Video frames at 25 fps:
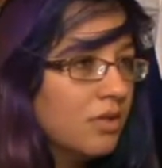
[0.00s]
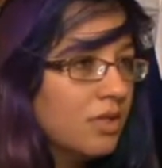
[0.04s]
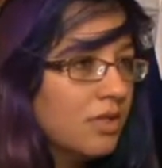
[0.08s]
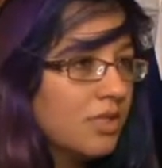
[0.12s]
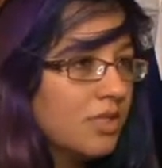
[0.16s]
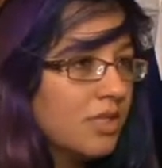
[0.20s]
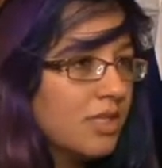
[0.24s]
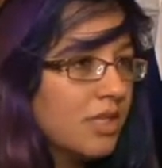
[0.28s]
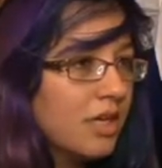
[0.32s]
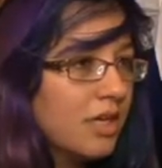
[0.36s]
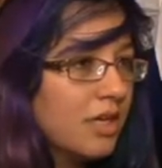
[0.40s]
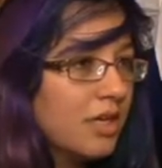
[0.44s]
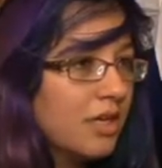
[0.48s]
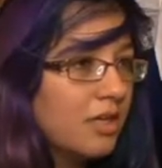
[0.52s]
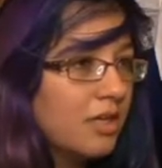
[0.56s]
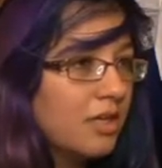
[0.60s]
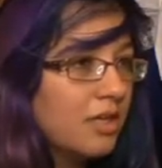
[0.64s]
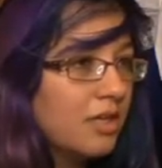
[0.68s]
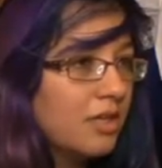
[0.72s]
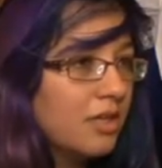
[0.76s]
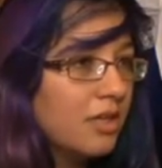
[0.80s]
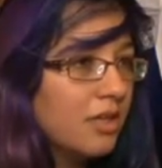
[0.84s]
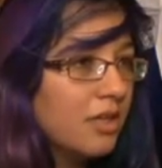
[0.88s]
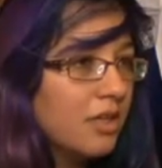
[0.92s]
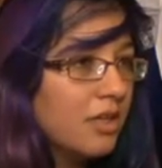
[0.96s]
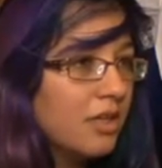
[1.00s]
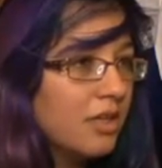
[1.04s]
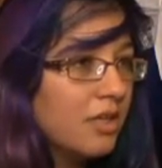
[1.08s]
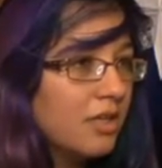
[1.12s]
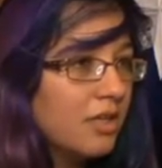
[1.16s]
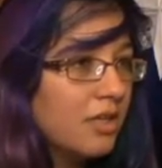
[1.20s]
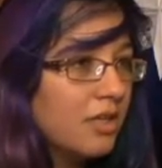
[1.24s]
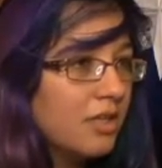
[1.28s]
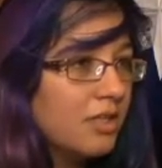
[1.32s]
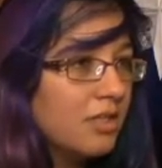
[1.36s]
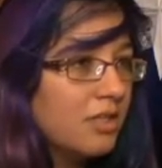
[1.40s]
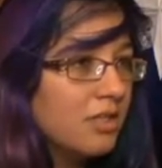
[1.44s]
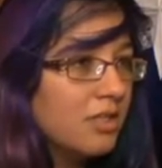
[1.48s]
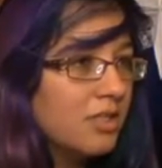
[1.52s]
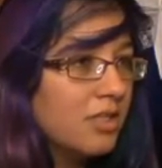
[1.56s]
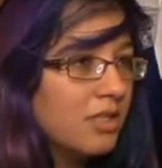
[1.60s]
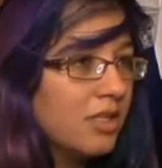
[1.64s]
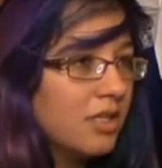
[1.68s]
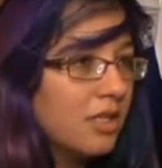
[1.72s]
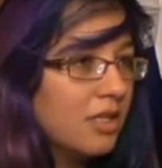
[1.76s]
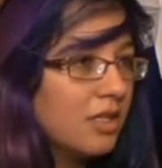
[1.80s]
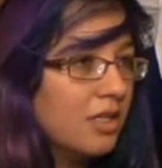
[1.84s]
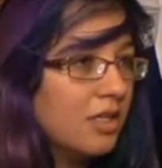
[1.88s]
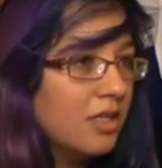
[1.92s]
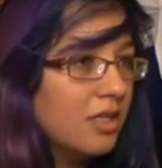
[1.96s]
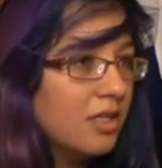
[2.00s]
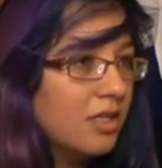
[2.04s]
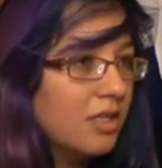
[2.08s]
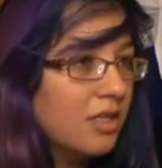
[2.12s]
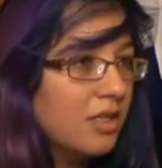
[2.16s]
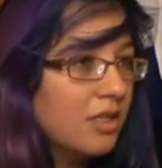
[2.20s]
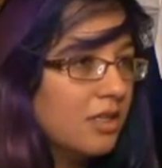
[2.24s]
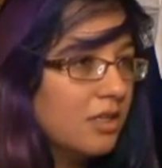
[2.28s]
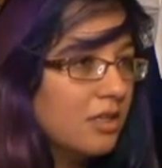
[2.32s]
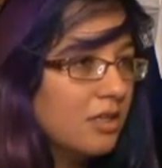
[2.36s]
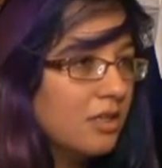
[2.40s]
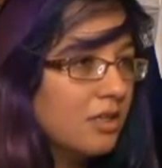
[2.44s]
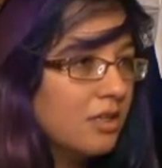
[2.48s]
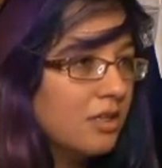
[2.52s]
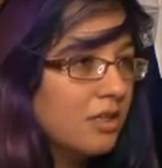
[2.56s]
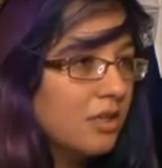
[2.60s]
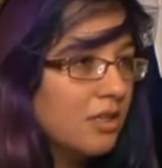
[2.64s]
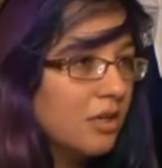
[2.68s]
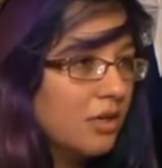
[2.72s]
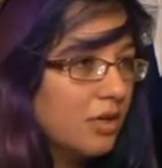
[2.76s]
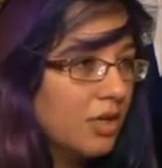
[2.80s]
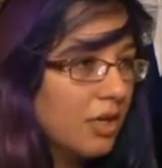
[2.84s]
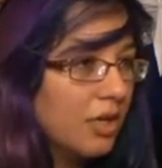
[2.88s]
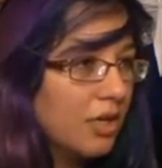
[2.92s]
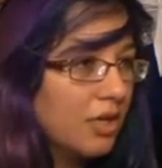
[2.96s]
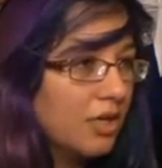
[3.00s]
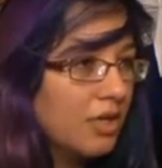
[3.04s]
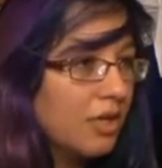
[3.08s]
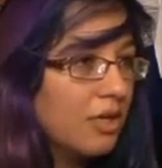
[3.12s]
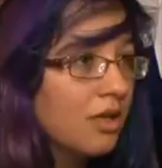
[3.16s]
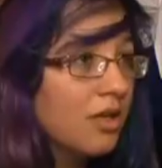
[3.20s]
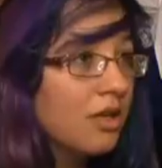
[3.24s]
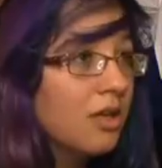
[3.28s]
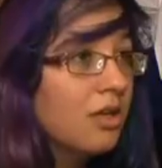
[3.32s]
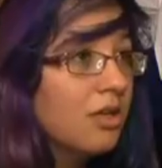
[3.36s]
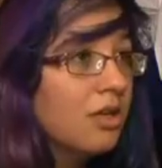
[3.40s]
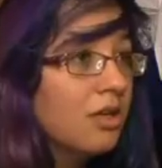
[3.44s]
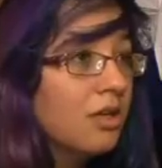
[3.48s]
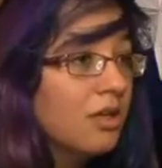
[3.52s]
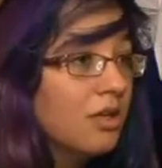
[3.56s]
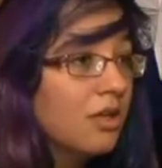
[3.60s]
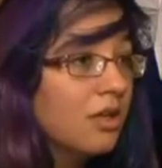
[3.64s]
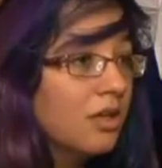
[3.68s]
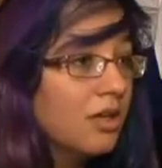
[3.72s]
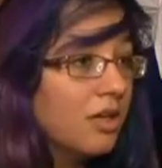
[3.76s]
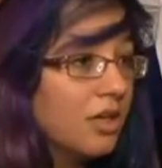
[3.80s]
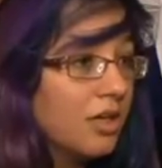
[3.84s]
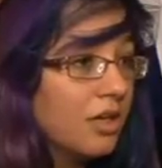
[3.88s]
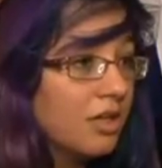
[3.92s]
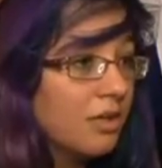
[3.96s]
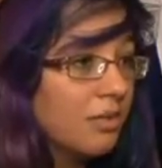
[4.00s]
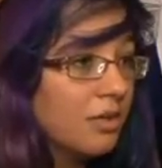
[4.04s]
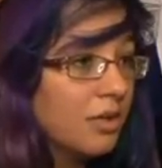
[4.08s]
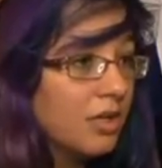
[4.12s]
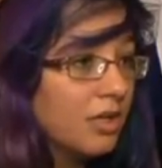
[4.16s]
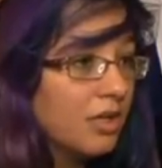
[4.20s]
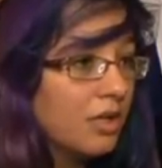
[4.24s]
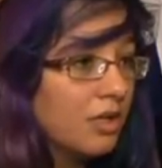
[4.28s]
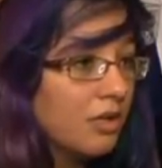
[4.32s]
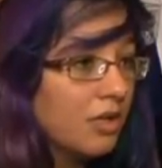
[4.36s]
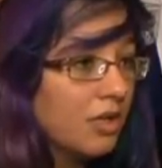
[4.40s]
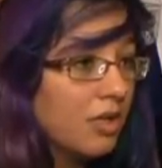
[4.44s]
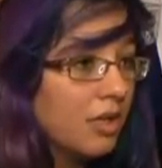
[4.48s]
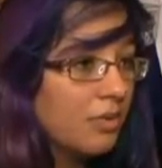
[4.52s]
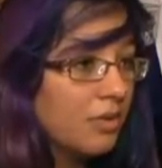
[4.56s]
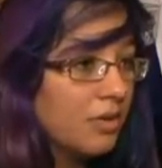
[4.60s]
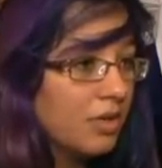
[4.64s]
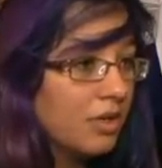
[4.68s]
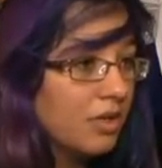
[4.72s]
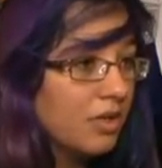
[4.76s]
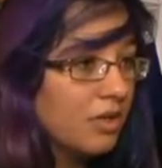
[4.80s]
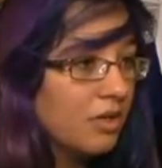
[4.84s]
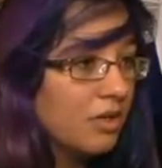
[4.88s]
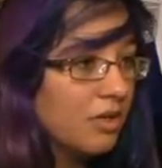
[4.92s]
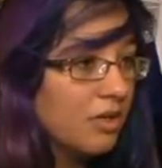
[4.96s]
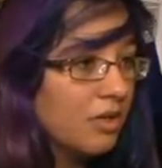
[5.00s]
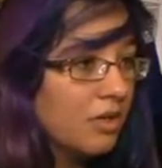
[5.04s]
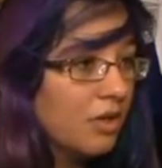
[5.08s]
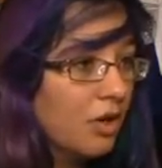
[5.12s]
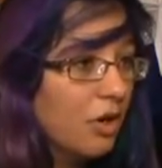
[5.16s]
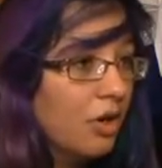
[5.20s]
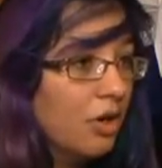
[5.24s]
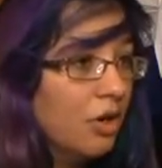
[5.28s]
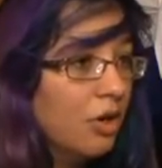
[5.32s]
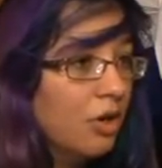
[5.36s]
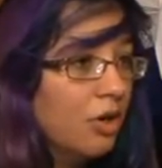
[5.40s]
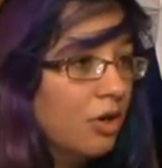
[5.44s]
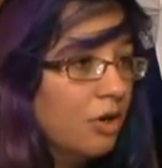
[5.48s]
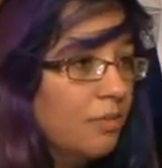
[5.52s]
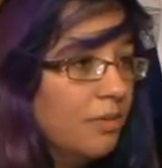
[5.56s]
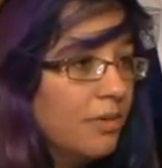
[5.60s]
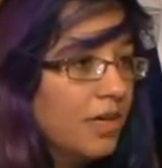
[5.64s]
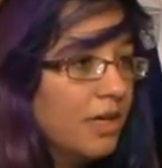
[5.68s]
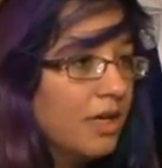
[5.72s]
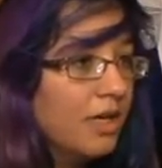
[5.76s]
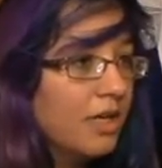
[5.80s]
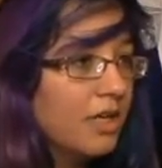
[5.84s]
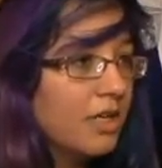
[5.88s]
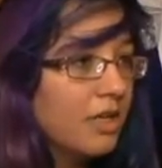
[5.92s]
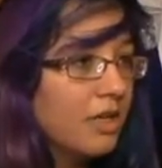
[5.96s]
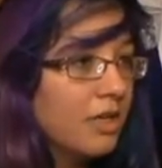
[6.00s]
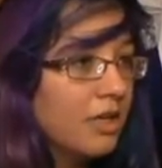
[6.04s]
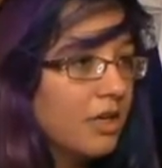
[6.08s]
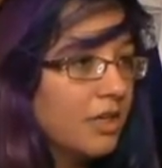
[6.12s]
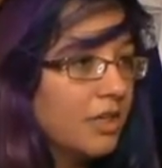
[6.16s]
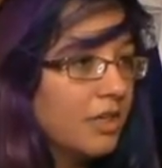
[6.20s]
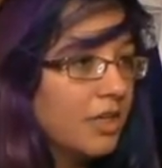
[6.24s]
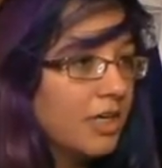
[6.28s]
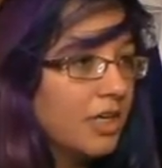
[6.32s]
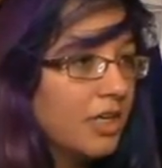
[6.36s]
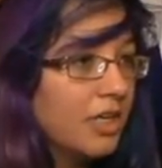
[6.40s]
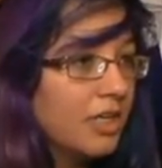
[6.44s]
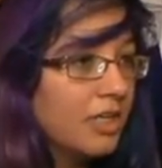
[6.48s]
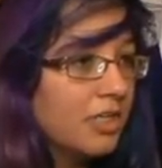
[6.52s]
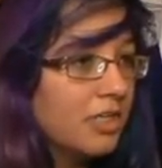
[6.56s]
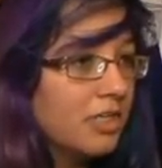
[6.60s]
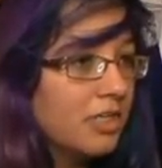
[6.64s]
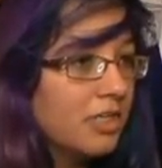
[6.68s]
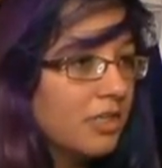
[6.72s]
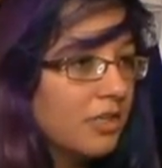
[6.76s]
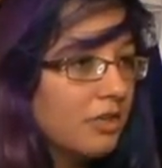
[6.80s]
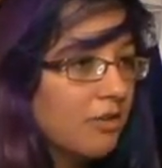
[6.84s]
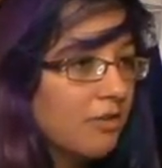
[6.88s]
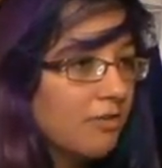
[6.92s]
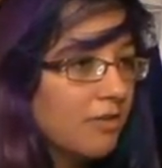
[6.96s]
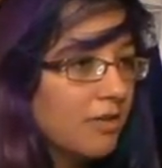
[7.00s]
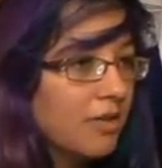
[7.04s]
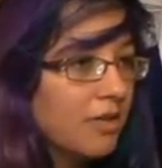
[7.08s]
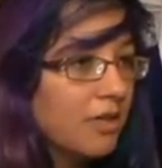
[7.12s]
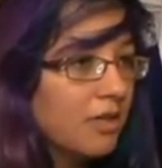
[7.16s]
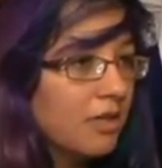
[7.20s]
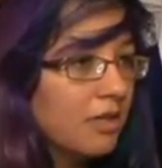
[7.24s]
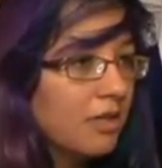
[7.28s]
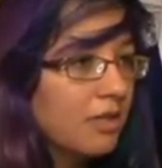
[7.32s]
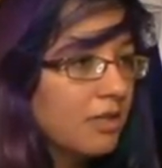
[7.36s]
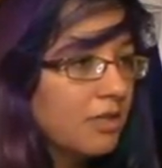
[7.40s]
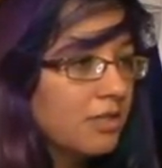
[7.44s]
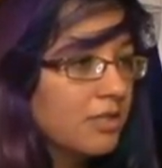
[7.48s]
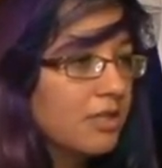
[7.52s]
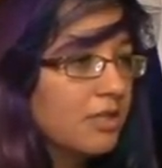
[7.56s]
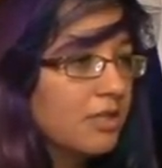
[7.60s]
Is that is a... Okay. Okay, I think we gotta go that way. Oh my god, that is terrifying.